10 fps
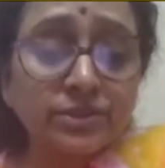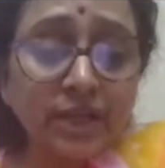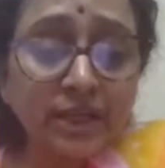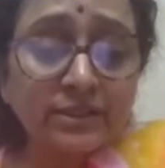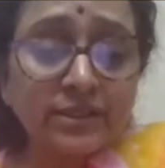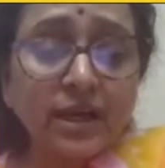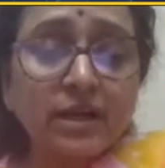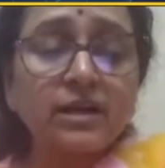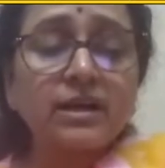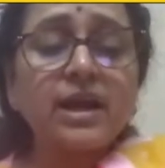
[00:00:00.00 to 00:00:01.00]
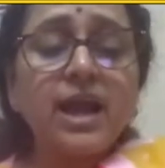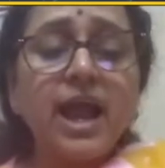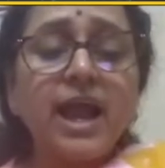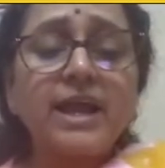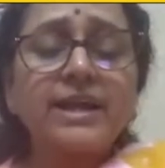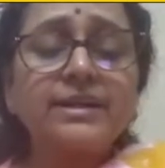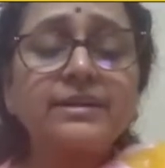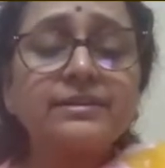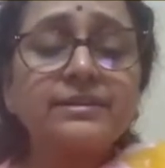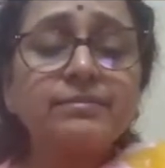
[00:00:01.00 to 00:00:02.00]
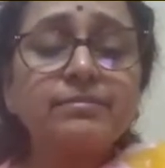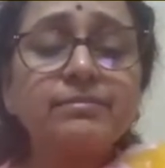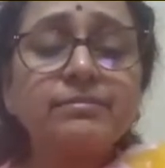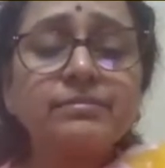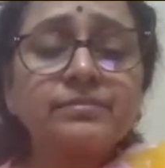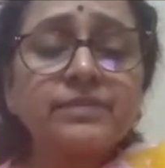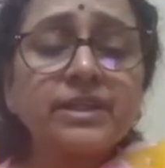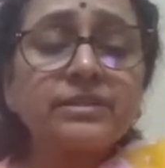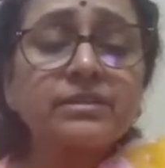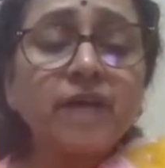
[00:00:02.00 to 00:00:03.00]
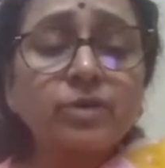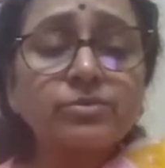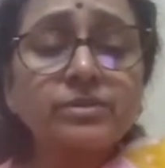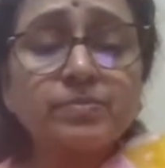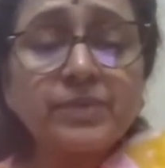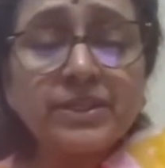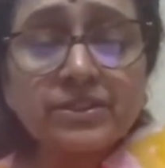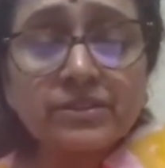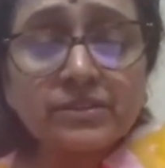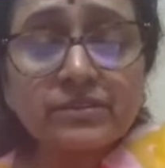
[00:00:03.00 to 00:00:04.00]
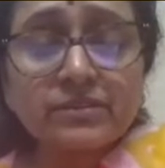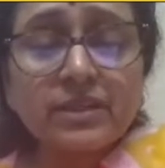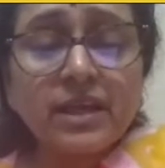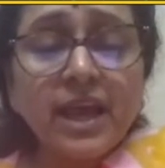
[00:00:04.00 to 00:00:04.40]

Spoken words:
Shanta, and in 1,000 patients.